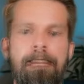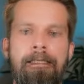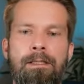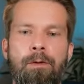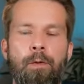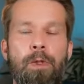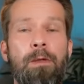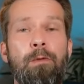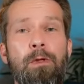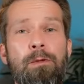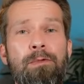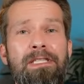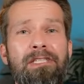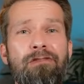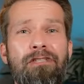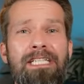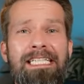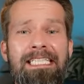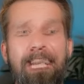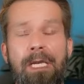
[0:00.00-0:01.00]
we will be
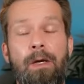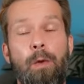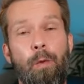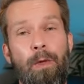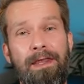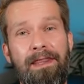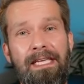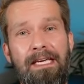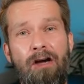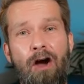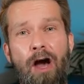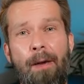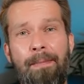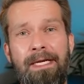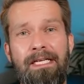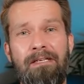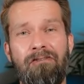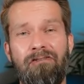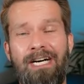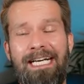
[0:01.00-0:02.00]
greeted with the
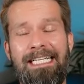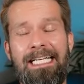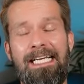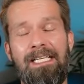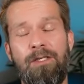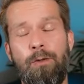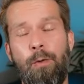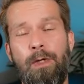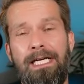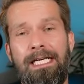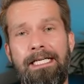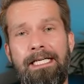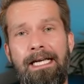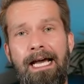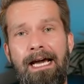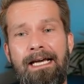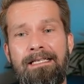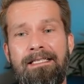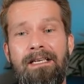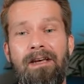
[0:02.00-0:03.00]
common red squiggly
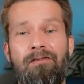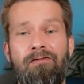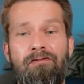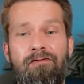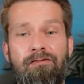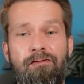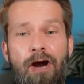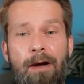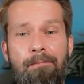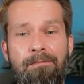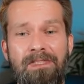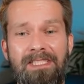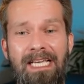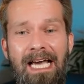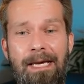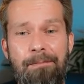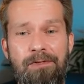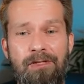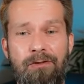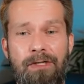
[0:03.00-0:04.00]
lines from
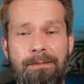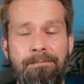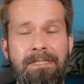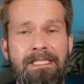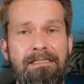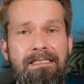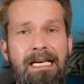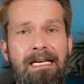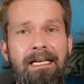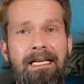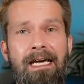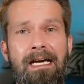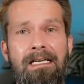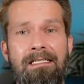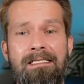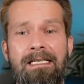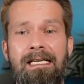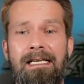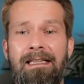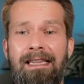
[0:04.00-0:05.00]
TypeScript telling
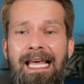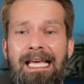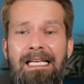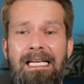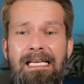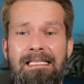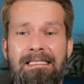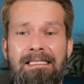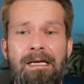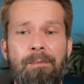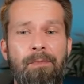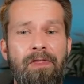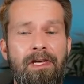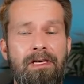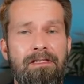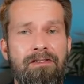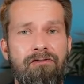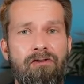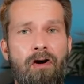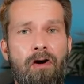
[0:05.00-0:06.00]
us that
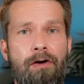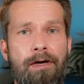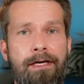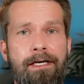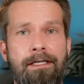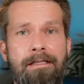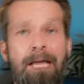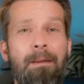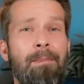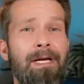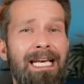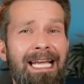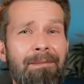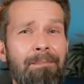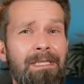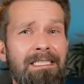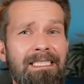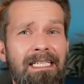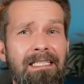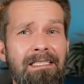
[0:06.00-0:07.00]
something's wrong here. But let
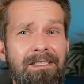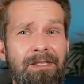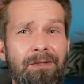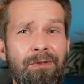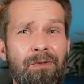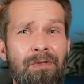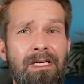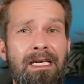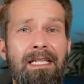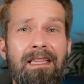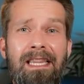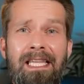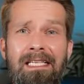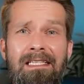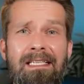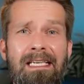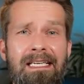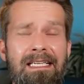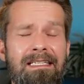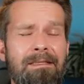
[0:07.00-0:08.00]
me tell you,
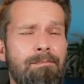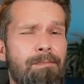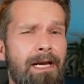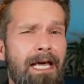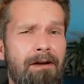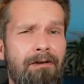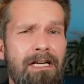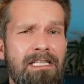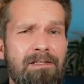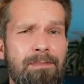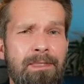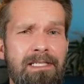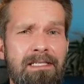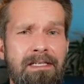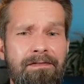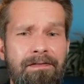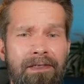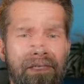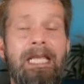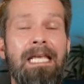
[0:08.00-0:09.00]
this isn't Playwright
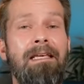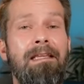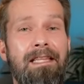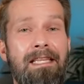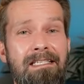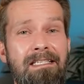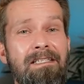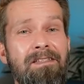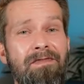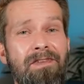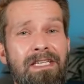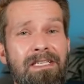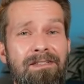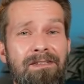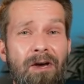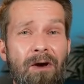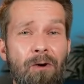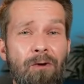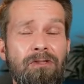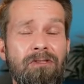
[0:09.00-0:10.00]
specific. This is VS
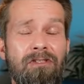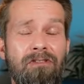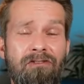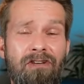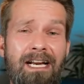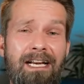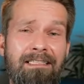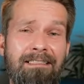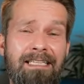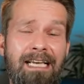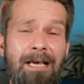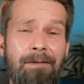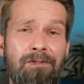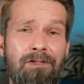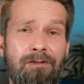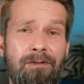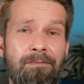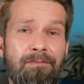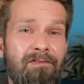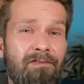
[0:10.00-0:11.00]
Code running
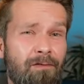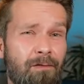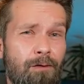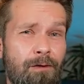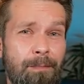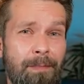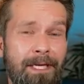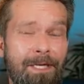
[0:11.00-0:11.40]
TypeScript for me.